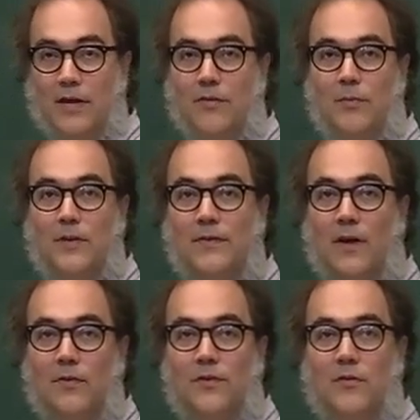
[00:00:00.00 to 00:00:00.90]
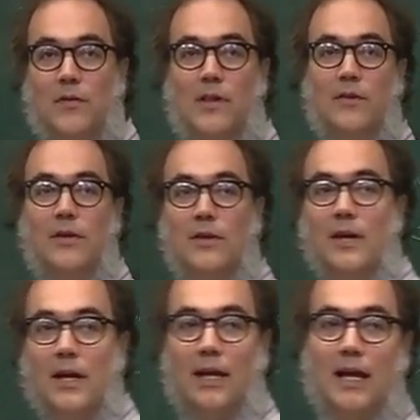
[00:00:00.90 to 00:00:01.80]
from the sun, so we will
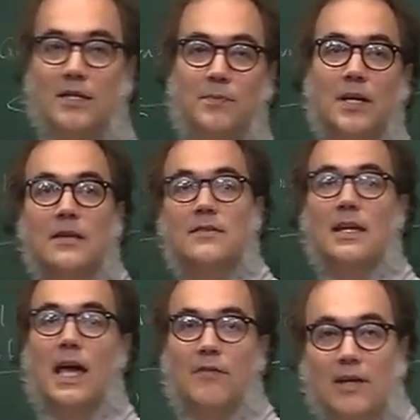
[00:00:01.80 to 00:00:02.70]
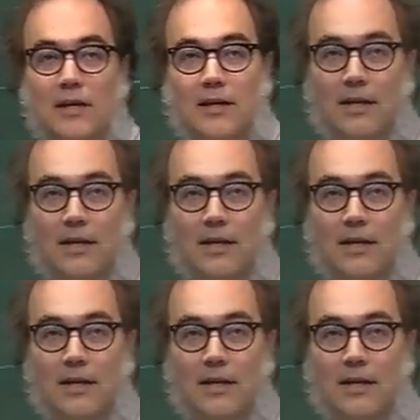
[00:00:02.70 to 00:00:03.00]
experience a heavy